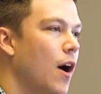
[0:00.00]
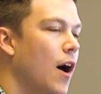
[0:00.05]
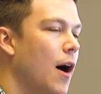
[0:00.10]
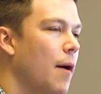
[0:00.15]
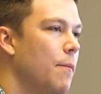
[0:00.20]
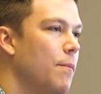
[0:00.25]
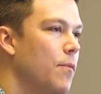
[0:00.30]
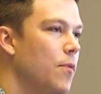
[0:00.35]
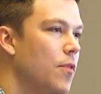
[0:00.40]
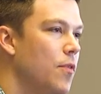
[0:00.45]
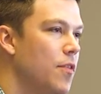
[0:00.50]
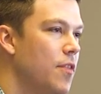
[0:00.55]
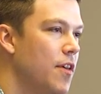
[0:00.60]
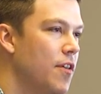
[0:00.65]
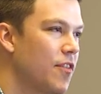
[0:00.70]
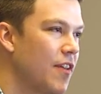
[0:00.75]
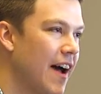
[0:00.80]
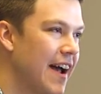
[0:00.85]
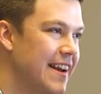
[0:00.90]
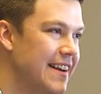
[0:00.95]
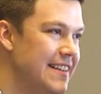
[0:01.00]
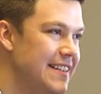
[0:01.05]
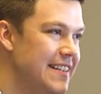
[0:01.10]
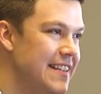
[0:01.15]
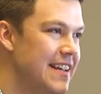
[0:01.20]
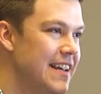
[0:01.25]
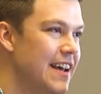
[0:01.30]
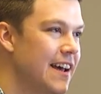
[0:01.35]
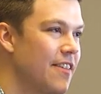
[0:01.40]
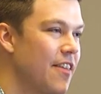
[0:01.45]
um, this
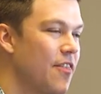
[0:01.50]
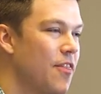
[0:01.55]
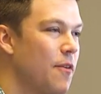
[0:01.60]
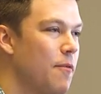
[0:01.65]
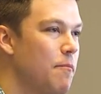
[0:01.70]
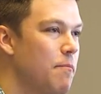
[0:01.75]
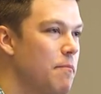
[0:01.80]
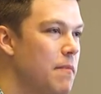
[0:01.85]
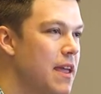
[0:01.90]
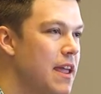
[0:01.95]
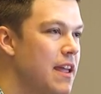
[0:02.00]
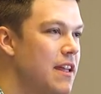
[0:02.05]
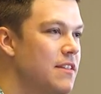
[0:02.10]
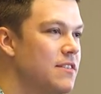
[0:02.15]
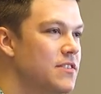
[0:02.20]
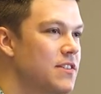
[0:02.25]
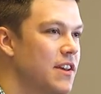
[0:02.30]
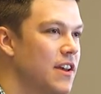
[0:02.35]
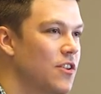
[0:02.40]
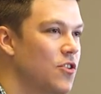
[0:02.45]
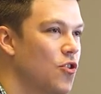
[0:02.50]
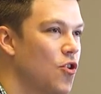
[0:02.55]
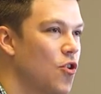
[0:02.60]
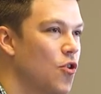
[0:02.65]
idea that the means can